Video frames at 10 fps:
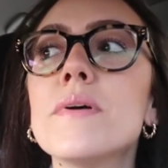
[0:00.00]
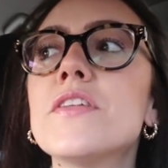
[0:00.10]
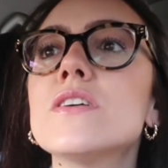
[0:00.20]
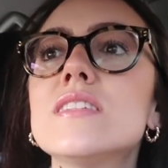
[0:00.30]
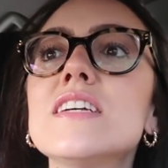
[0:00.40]
but
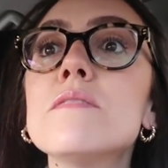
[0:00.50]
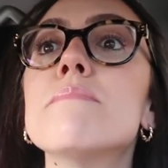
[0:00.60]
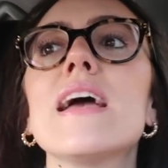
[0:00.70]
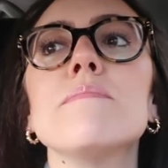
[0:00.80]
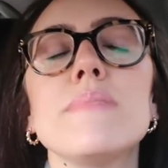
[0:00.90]
there still
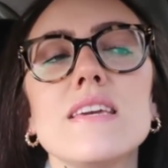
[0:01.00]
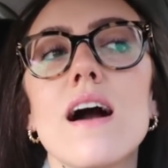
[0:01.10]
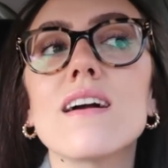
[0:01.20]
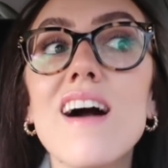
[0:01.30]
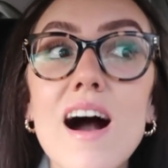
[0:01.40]
might be
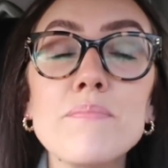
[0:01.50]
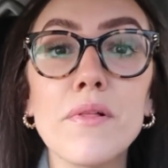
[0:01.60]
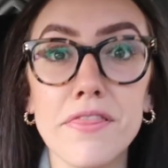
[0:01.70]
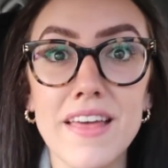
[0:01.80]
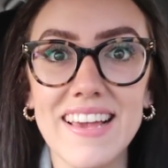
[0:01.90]
a
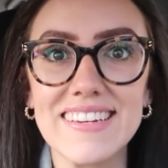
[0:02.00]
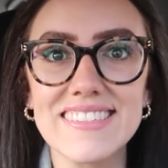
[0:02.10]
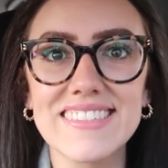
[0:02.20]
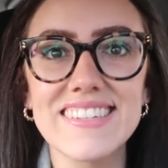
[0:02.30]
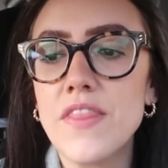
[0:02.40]
couple
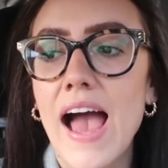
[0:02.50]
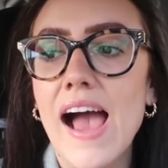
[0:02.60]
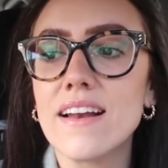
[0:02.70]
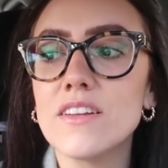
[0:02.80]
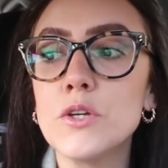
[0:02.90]
things
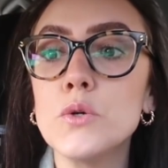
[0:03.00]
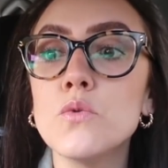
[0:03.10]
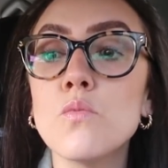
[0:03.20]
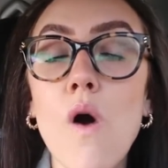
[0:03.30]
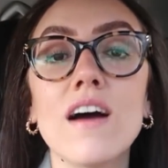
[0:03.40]
that you
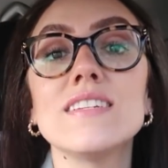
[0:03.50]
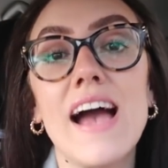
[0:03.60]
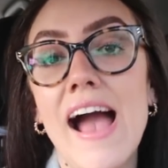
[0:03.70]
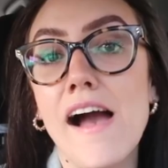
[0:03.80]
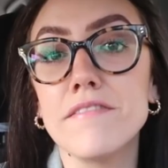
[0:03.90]
want to
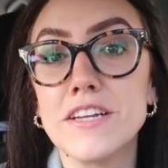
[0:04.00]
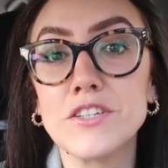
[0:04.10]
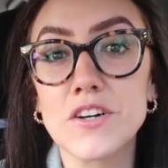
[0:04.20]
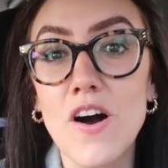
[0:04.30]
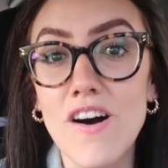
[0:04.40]
have in
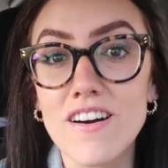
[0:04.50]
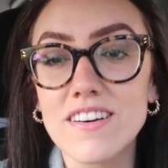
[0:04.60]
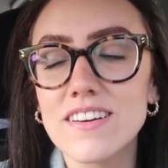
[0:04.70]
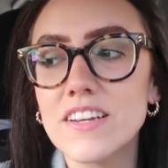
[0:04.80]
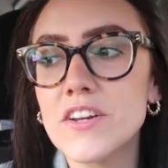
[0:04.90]
your
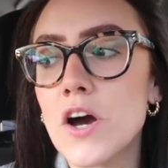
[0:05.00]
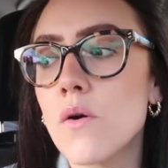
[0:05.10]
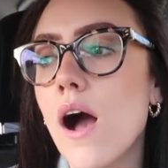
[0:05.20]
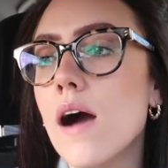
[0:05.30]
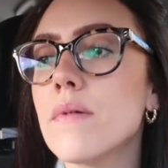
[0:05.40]
car. You
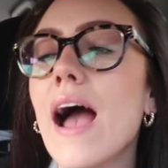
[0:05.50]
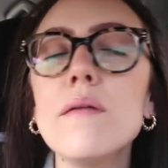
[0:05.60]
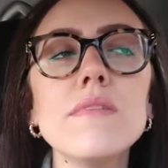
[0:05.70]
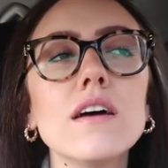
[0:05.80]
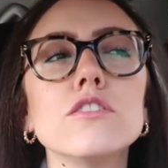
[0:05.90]
know,
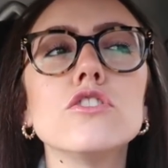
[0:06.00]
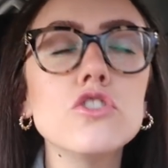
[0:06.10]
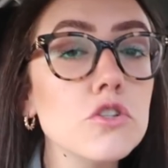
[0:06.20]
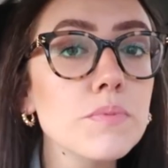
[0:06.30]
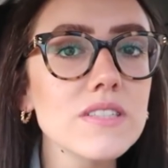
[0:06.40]
I'm not
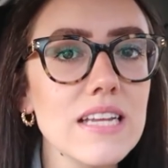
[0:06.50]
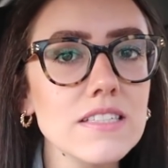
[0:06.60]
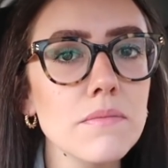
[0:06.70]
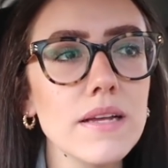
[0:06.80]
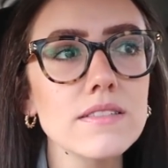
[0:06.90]
super
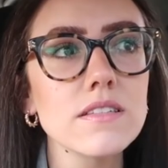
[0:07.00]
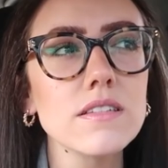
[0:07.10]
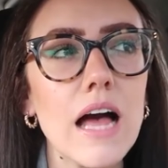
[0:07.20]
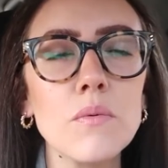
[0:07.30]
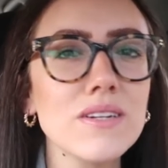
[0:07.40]

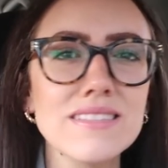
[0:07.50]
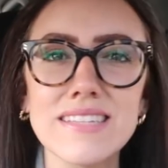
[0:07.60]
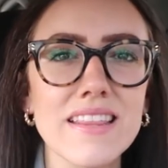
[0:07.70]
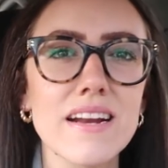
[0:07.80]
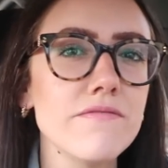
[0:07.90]
sentimental. I wouldn't
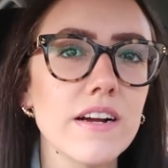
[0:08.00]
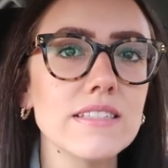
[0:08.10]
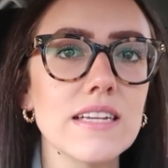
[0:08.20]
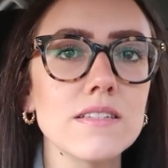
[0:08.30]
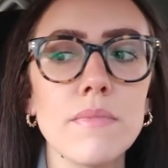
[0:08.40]
say that I'm
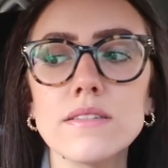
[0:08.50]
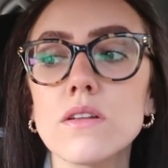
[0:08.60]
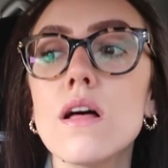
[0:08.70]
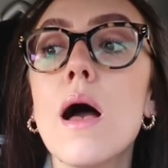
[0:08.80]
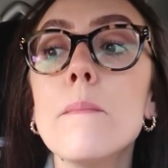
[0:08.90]
very sentimental,